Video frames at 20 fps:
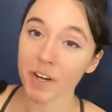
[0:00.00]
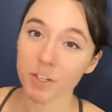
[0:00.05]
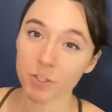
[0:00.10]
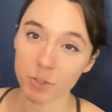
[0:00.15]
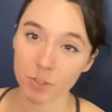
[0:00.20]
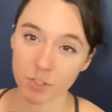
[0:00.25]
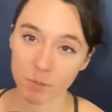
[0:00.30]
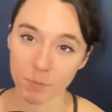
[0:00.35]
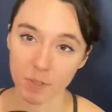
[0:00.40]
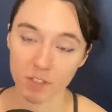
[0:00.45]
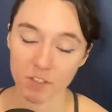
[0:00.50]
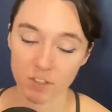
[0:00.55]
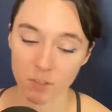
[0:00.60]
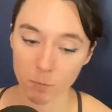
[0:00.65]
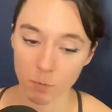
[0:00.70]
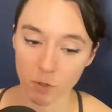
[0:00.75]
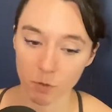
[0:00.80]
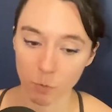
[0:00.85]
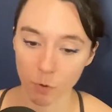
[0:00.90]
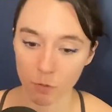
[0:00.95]
do something
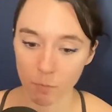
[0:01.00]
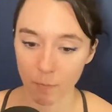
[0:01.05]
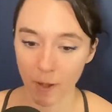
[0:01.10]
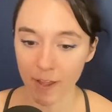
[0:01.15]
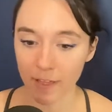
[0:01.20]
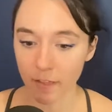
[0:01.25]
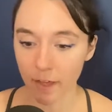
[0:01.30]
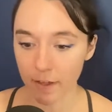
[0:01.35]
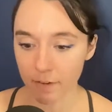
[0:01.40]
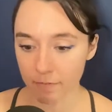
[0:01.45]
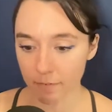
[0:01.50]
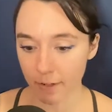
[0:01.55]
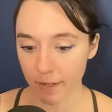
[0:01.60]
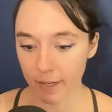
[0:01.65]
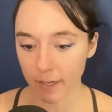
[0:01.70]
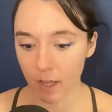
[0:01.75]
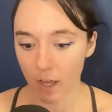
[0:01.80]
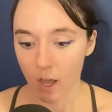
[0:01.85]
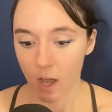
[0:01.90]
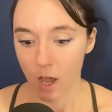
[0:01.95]
similar with my life.
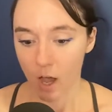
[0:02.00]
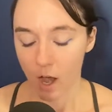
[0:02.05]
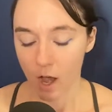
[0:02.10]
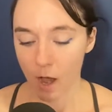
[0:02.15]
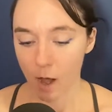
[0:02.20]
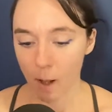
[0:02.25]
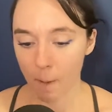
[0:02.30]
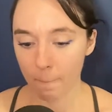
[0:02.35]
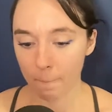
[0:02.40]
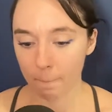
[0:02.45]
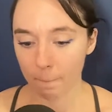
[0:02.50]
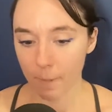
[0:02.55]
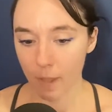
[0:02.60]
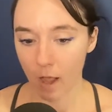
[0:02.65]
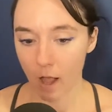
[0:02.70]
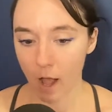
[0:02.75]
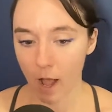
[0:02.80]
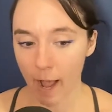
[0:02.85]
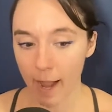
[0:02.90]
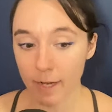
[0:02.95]
Like,
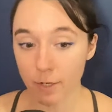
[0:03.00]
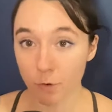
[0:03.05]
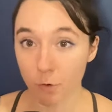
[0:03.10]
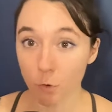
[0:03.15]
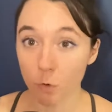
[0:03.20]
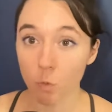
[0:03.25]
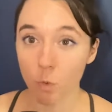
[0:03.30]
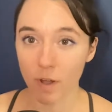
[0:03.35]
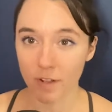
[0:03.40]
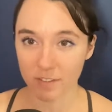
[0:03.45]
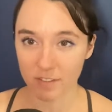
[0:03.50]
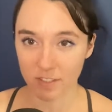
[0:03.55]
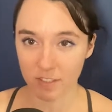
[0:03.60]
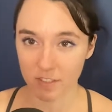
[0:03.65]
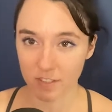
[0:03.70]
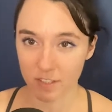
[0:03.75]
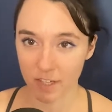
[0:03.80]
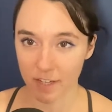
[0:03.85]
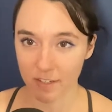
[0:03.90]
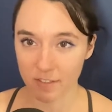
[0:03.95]
I do want
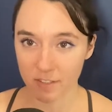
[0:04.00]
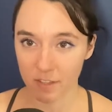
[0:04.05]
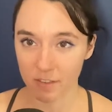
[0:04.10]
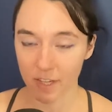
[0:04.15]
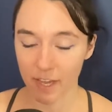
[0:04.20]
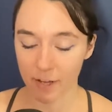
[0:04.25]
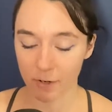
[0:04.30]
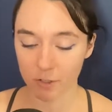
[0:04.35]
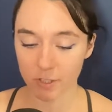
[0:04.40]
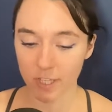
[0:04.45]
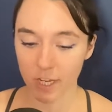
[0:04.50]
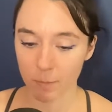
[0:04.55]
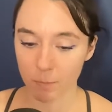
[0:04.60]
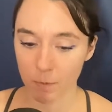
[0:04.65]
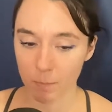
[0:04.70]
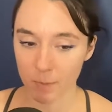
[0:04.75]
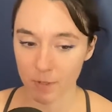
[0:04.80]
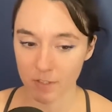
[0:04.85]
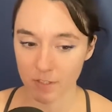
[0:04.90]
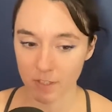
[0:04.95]
success in the
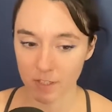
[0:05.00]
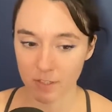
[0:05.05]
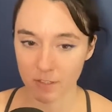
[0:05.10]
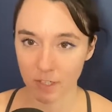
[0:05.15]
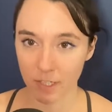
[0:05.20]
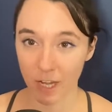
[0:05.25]
entertainment business.